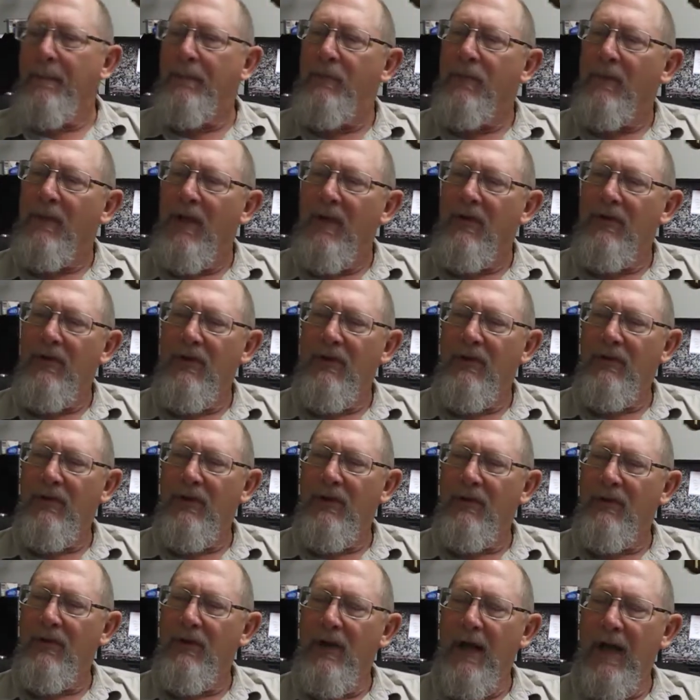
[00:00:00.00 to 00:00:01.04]
This is
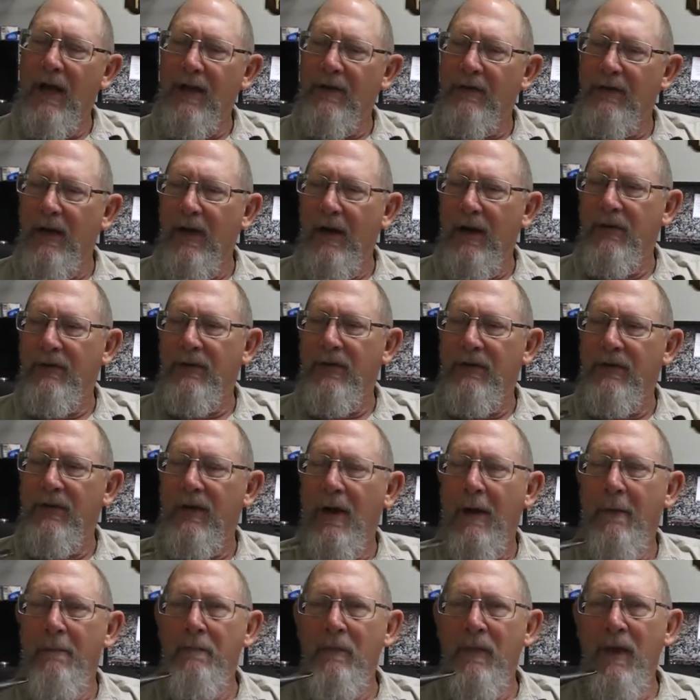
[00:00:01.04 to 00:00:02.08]
just, like I said, it's
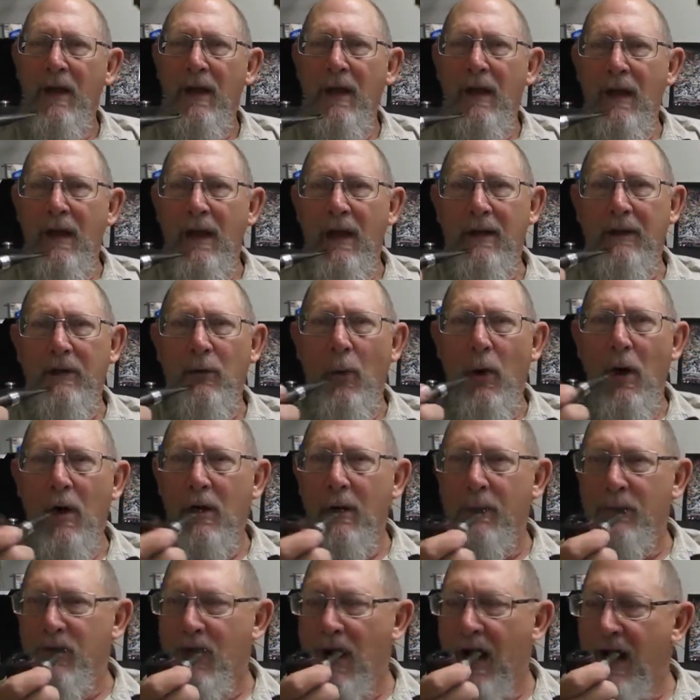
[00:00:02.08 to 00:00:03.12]
a
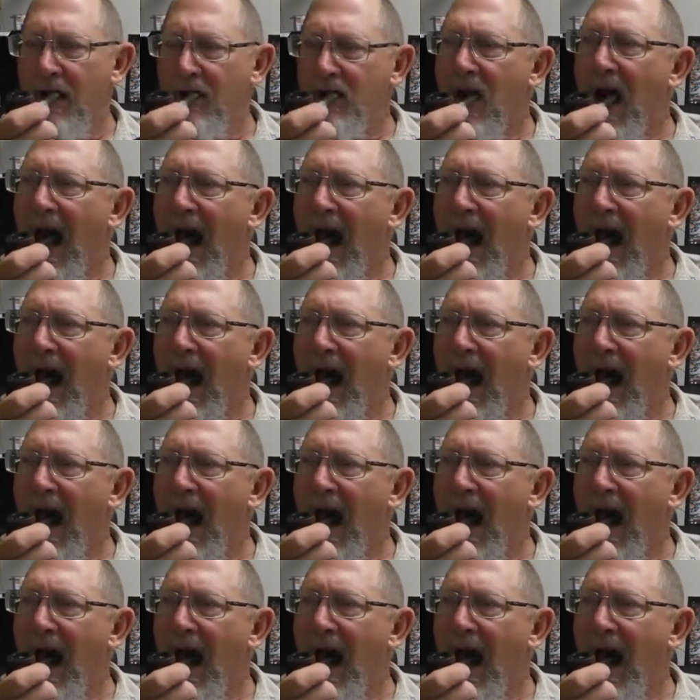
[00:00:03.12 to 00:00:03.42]
welcome change.